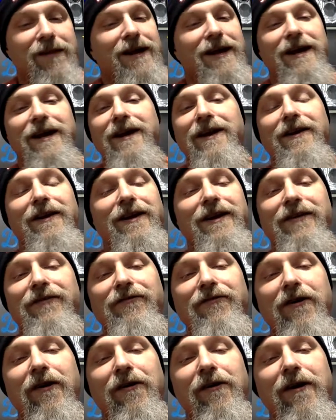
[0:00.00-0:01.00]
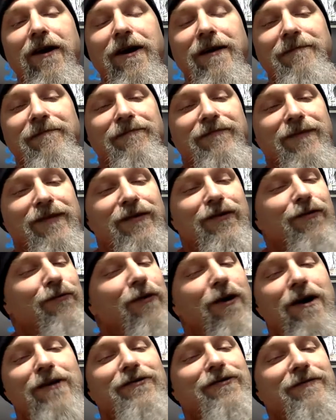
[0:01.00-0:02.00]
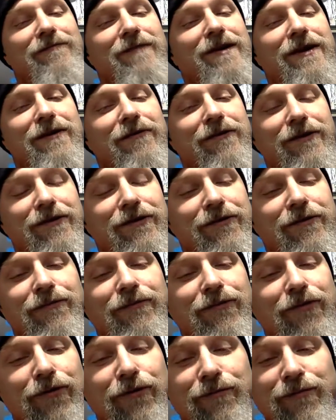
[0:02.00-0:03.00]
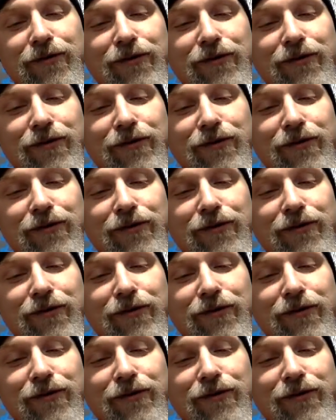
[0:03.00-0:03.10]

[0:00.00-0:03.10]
Andy, it's all right. You're watching me on YouTube.